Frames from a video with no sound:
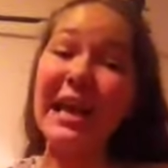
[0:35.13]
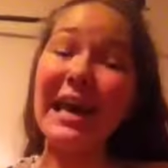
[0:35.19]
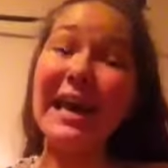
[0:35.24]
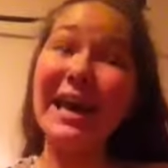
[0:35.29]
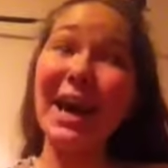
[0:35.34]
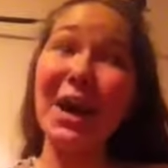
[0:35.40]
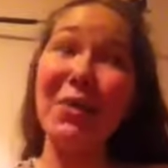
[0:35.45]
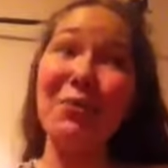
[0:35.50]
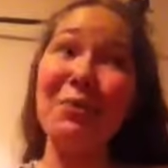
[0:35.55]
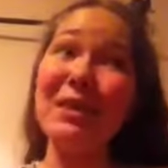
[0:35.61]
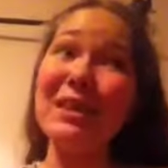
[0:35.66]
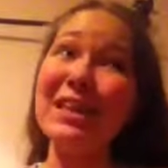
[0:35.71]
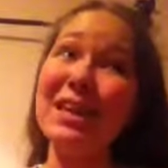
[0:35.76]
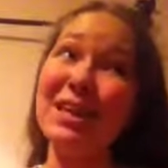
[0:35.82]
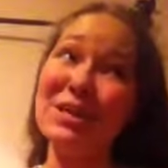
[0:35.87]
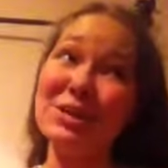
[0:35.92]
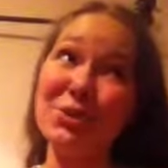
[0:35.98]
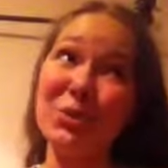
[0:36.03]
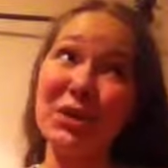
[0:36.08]
And I
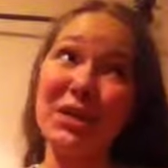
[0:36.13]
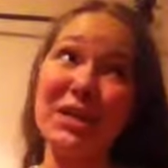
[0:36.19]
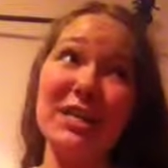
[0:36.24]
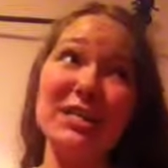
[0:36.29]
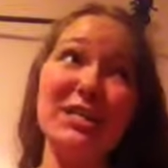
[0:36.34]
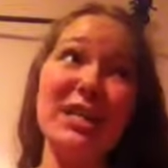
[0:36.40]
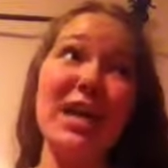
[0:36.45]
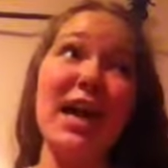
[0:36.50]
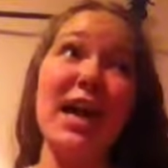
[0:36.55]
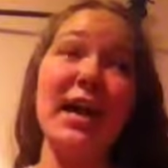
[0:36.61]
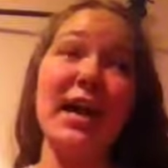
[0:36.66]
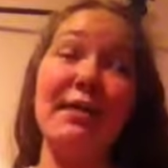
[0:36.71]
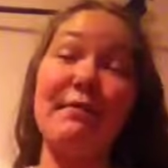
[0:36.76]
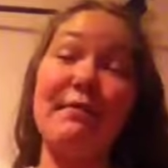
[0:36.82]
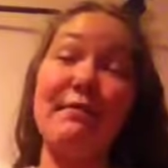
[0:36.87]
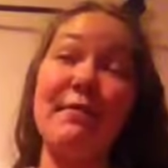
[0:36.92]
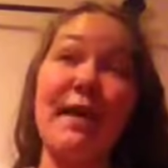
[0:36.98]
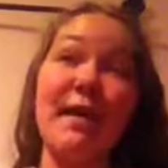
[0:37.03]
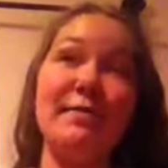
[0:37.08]
really enjoyed it.
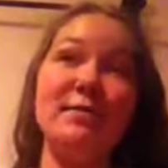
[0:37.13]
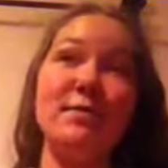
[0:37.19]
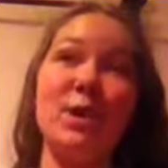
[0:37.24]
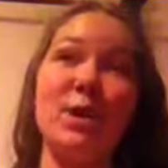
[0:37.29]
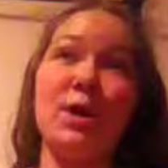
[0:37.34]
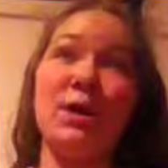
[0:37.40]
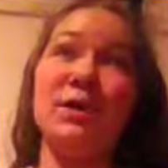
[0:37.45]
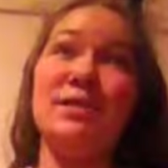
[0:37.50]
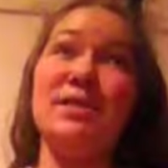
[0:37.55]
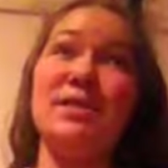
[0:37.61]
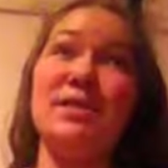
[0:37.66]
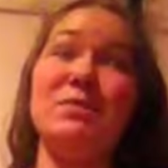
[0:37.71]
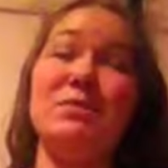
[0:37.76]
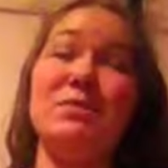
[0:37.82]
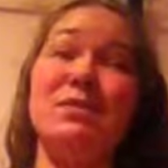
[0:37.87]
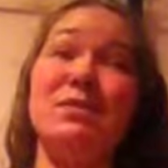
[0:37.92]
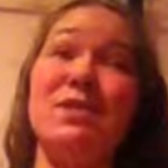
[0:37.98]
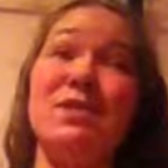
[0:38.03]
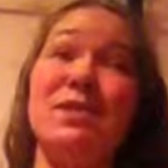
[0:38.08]
From 5 stars, it
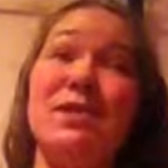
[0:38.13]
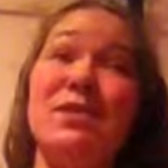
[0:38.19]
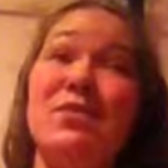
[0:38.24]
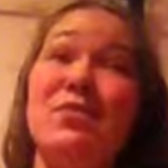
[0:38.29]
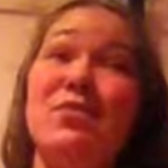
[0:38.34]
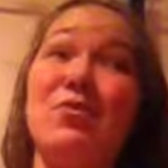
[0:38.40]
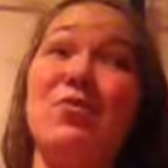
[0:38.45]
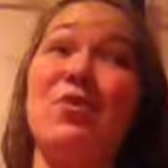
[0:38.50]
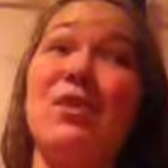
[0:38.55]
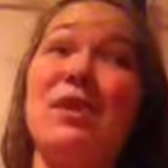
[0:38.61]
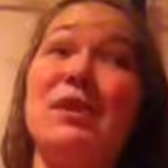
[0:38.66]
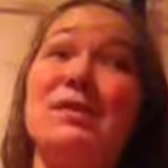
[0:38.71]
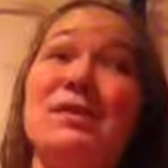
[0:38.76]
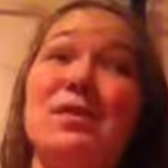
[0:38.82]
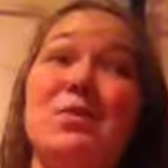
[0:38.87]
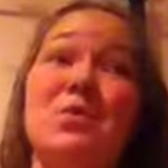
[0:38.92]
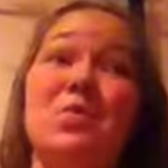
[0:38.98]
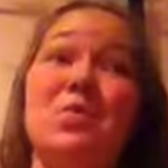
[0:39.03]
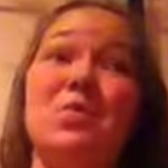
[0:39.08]
was a great
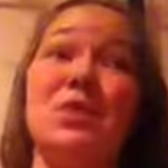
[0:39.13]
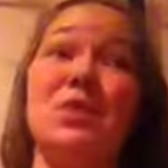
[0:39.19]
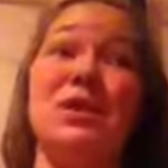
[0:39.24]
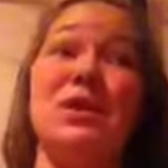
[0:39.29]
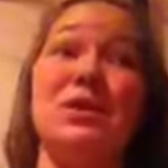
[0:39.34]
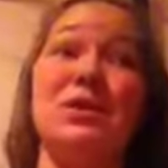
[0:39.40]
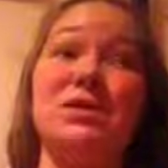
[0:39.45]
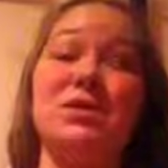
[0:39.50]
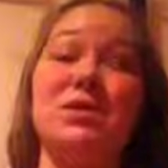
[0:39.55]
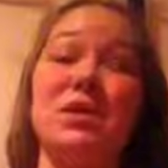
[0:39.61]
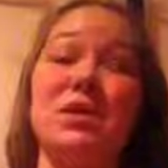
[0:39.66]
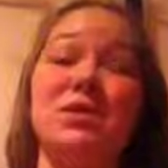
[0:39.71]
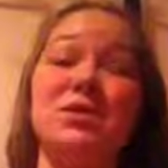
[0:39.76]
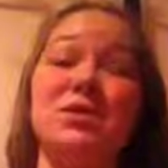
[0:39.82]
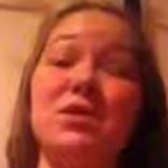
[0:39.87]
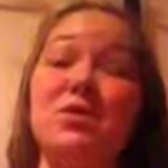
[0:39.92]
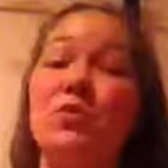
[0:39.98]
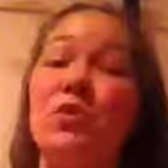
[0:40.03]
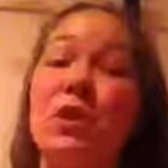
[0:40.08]
sequel, and it just got
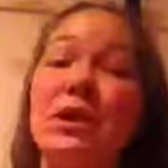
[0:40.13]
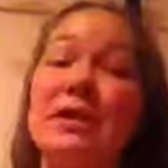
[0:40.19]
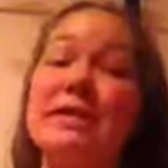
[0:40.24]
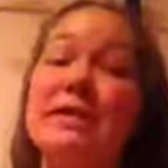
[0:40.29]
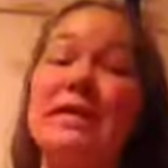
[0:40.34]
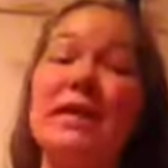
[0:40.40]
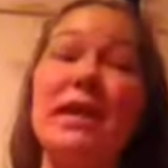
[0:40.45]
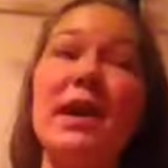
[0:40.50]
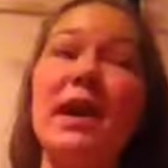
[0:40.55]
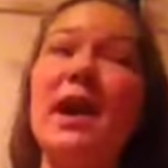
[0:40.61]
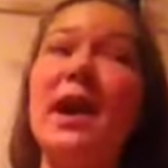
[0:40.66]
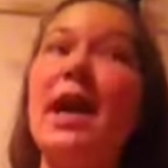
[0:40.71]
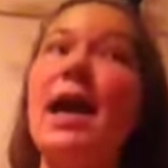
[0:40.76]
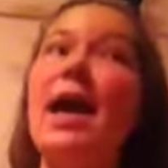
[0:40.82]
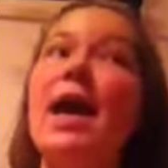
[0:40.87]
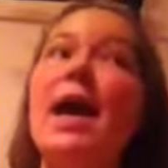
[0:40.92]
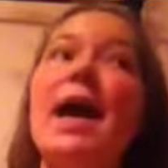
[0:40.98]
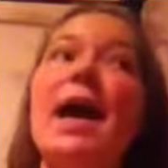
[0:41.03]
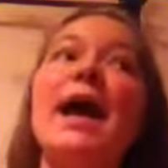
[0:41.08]
so crazy,
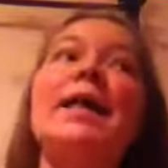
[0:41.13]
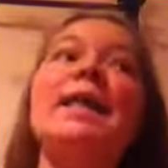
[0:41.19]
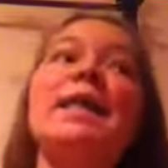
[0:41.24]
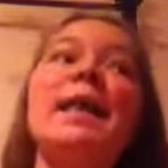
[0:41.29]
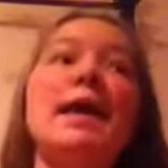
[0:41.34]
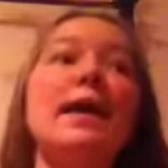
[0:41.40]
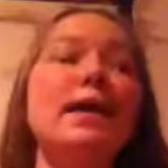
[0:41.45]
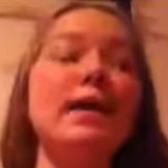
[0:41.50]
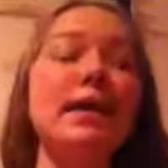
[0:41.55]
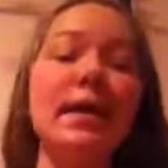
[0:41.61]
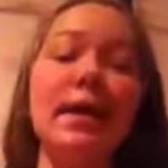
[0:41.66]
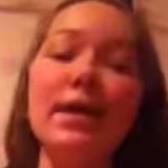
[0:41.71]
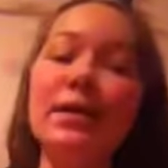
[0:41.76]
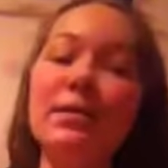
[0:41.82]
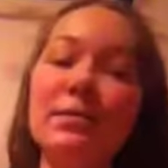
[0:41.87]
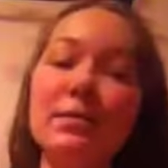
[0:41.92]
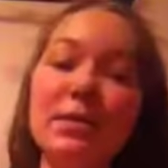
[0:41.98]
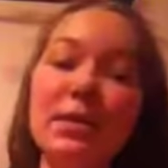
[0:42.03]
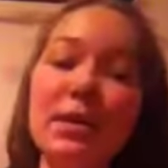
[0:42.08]
and the ending
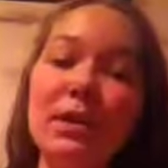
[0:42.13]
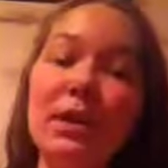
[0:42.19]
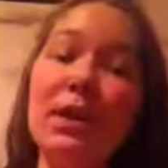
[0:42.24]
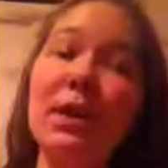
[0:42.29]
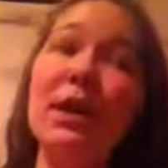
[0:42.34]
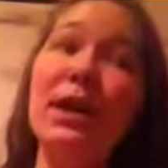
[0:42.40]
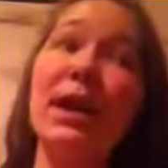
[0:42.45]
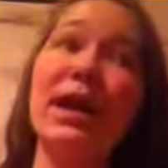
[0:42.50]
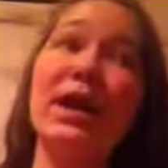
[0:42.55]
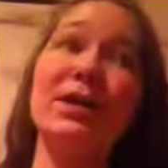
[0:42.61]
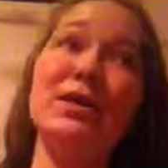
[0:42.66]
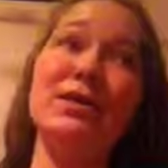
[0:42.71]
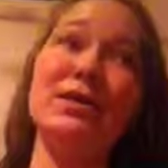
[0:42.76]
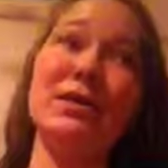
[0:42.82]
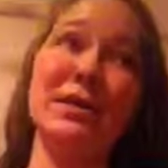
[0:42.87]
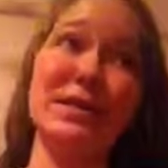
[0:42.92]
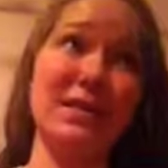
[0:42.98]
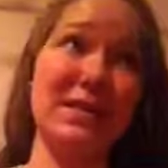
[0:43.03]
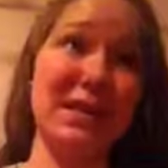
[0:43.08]
killed me. Just
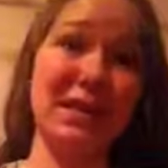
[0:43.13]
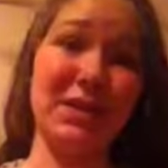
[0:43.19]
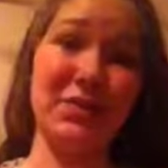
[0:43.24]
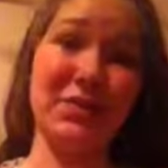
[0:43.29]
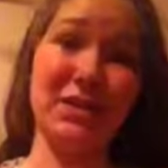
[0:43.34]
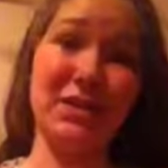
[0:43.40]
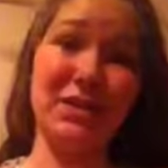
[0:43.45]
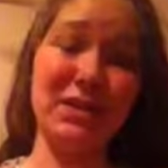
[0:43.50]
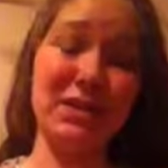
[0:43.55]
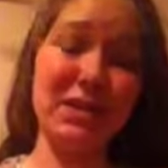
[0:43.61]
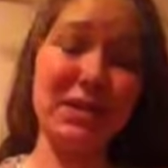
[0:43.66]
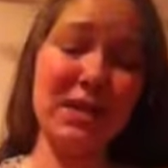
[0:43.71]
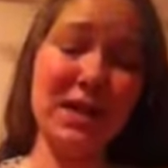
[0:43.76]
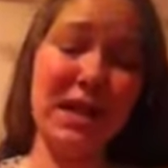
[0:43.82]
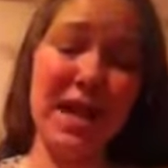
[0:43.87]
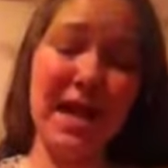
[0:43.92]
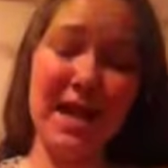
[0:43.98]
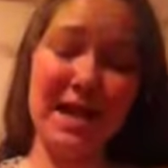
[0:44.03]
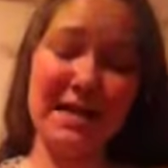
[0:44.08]
give me a second.
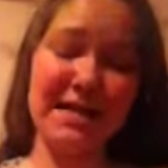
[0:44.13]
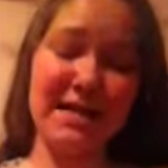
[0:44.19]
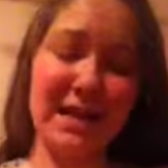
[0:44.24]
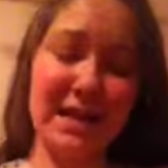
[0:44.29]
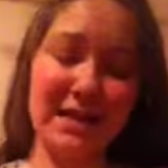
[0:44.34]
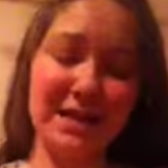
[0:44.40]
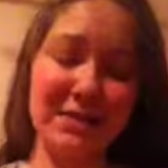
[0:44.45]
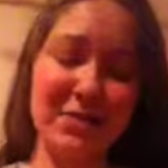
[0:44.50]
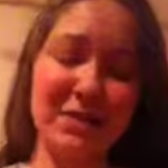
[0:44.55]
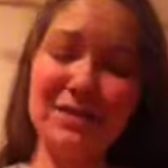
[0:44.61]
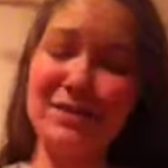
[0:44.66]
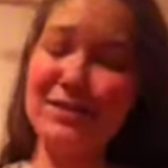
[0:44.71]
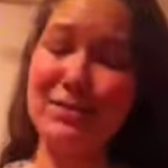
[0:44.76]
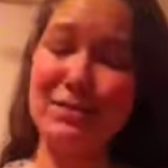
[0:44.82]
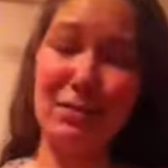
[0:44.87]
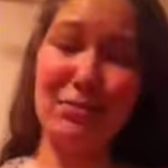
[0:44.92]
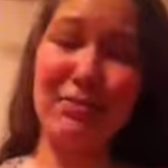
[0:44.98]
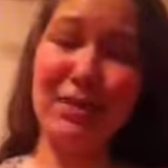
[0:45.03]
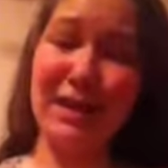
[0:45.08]
I need the last one
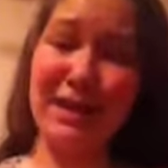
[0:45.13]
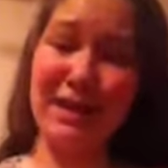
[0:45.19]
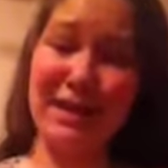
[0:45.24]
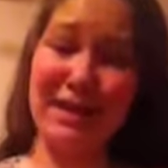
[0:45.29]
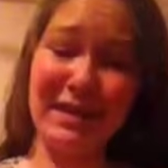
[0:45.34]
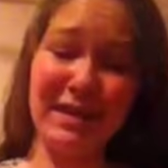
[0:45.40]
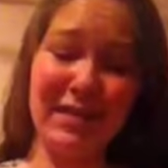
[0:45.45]
so bad.